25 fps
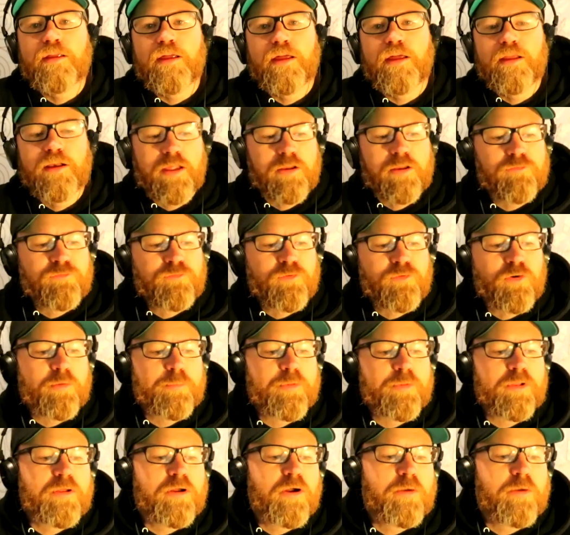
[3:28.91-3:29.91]
and
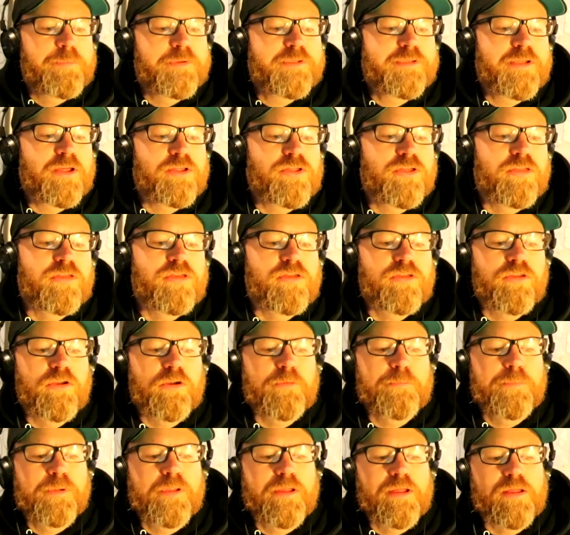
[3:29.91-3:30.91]
informal competitions
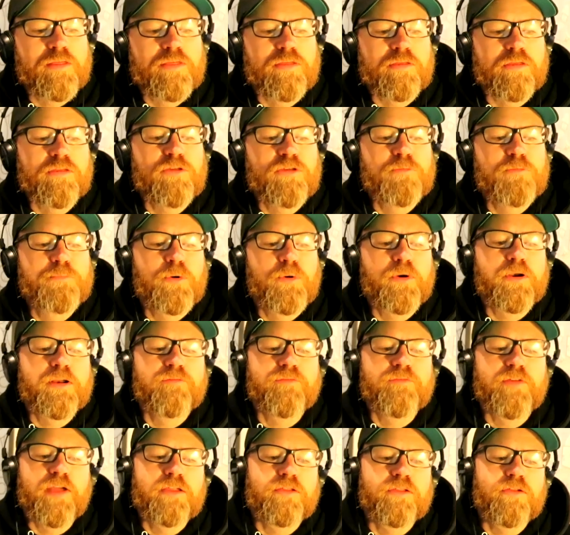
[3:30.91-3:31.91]
took place at sporting
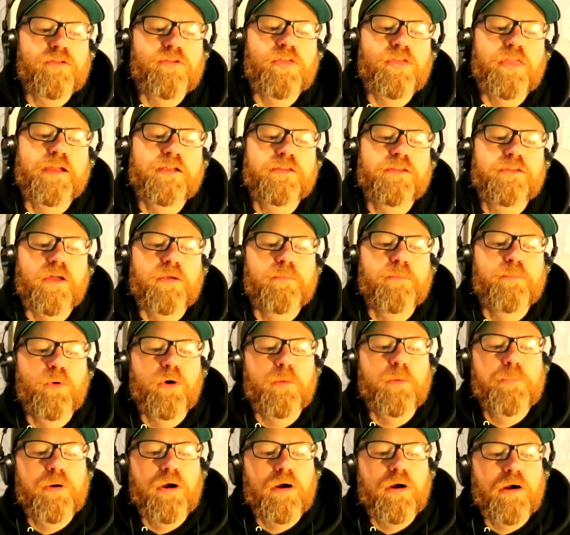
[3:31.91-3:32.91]
venues like
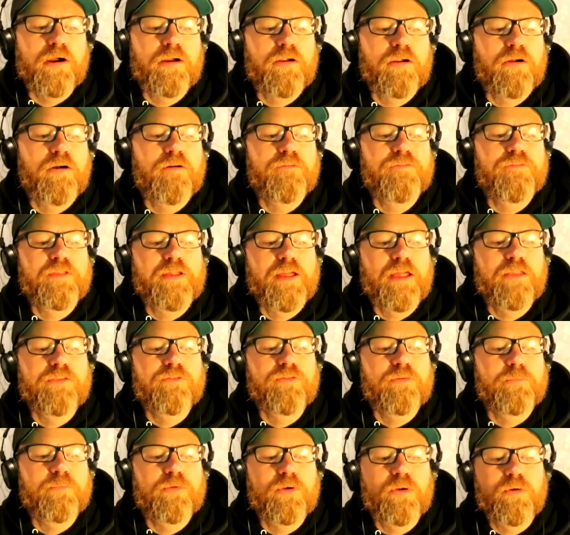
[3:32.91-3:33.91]
Dunmore Park off the
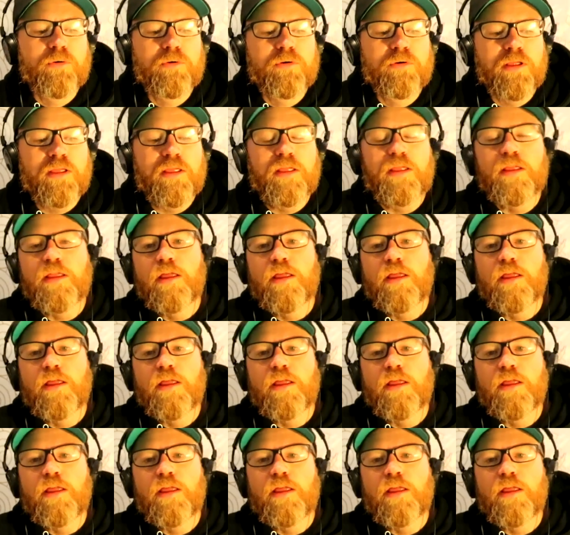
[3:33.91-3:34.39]
Antrim Road